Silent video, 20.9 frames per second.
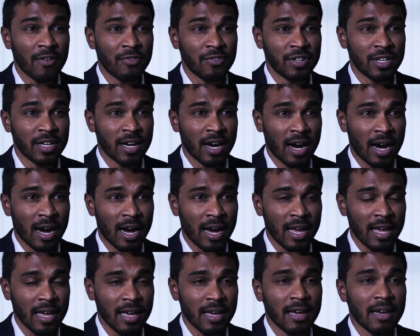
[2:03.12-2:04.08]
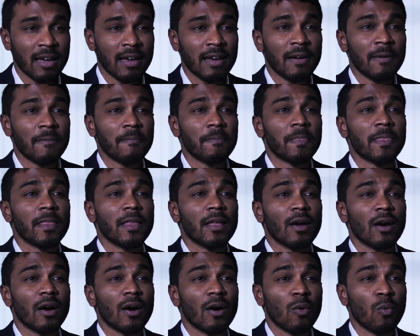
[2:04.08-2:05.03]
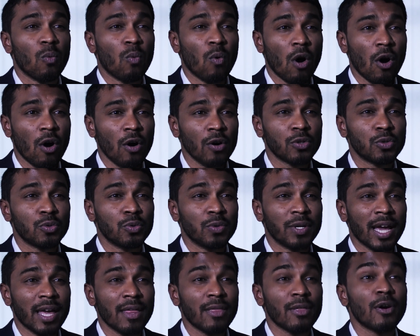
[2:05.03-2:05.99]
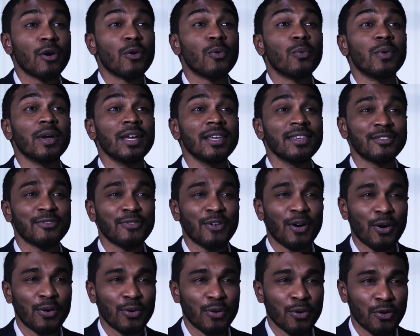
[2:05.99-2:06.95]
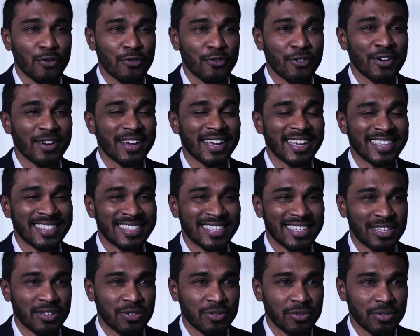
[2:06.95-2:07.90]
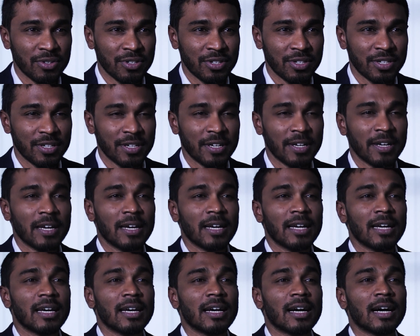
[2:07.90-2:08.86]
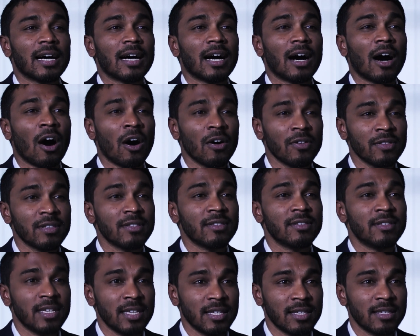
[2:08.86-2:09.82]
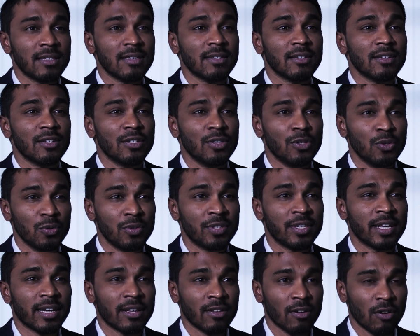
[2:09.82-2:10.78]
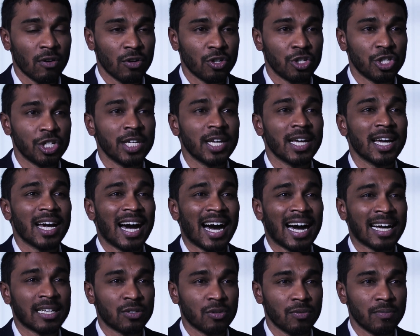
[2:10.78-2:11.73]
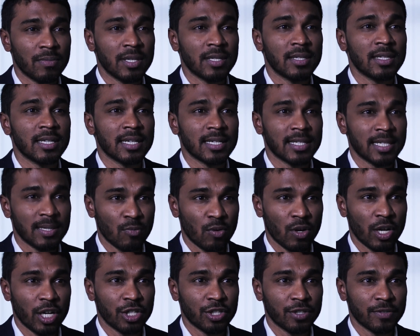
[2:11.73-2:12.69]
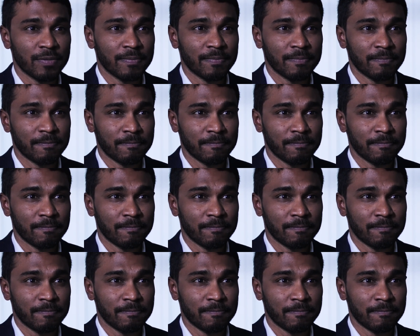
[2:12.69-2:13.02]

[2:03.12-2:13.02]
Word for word: FTI work together with Fraunhofer Institute on this new technology atomistic simulation.